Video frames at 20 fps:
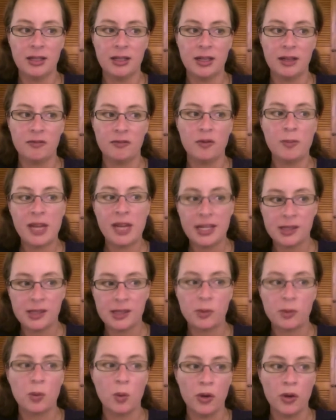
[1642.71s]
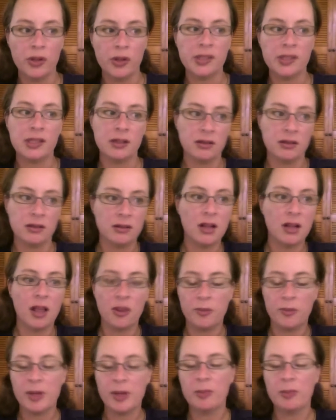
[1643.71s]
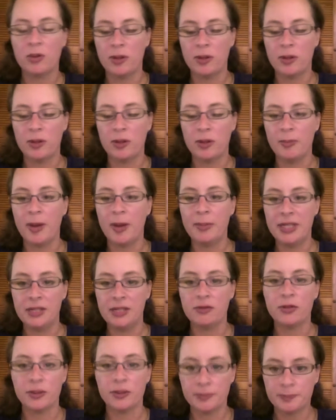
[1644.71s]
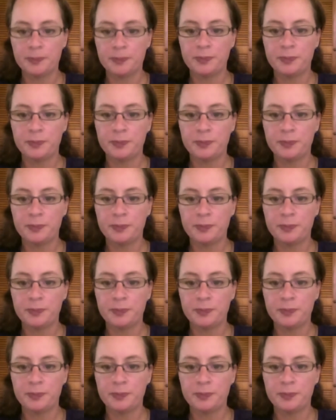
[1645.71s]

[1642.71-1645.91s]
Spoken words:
And for me, it's with words, and other people, it might be different.